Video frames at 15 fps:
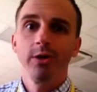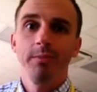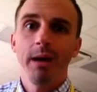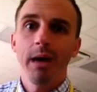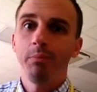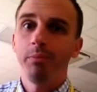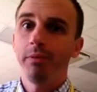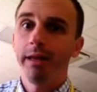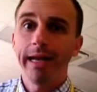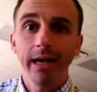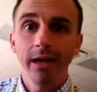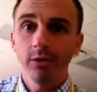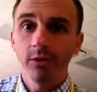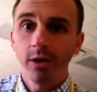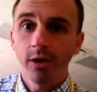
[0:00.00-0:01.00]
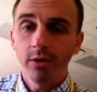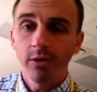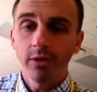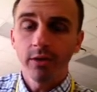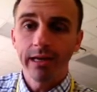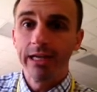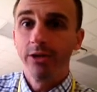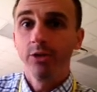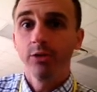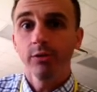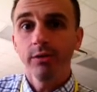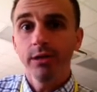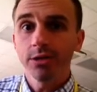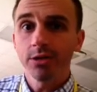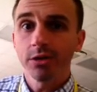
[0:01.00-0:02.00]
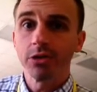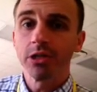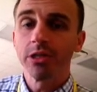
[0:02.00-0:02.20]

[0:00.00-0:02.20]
about plant growth in your research.